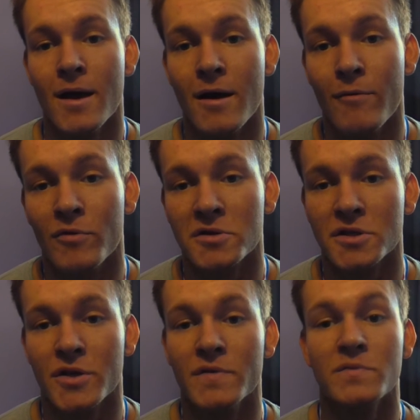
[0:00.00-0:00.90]
watched the
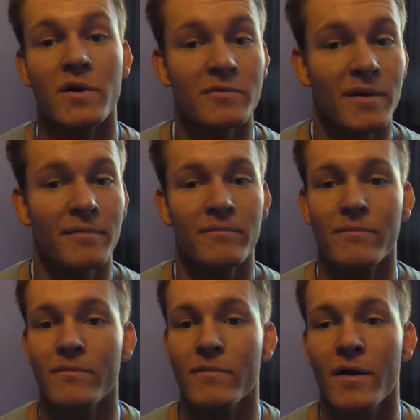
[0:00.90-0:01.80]
show, as well as my
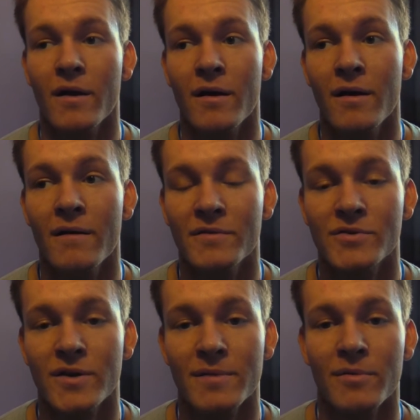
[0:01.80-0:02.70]
other
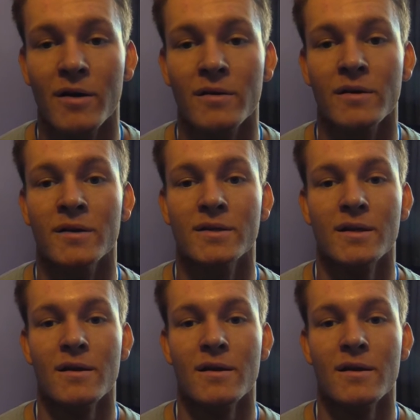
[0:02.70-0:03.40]
training partner